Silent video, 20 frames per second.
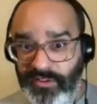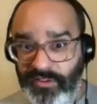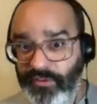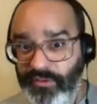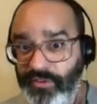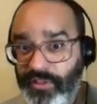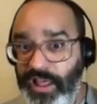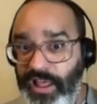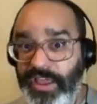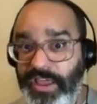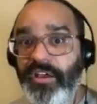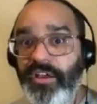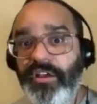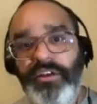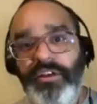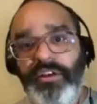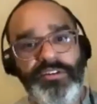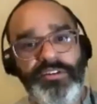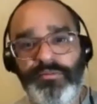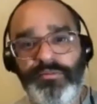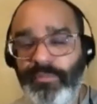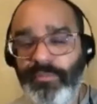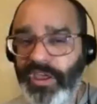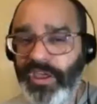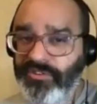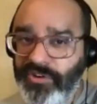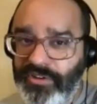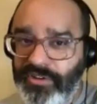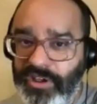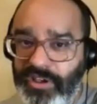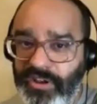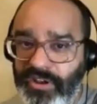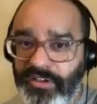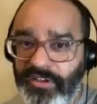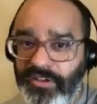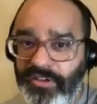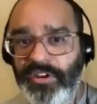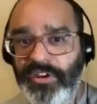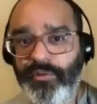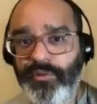So like there's major deities
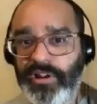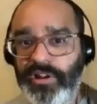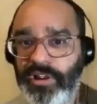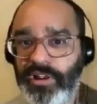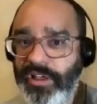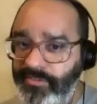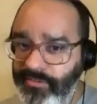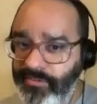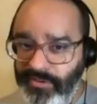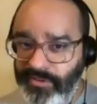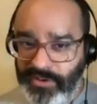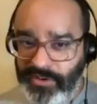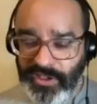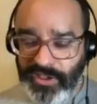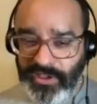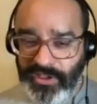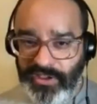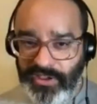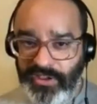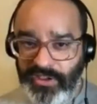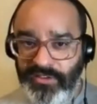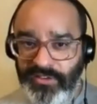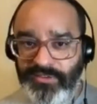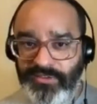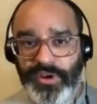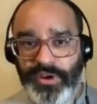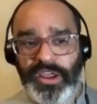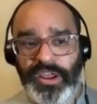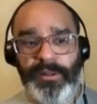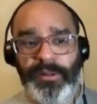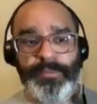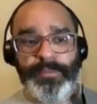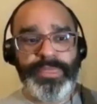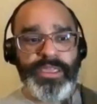and there were lesser deities, right?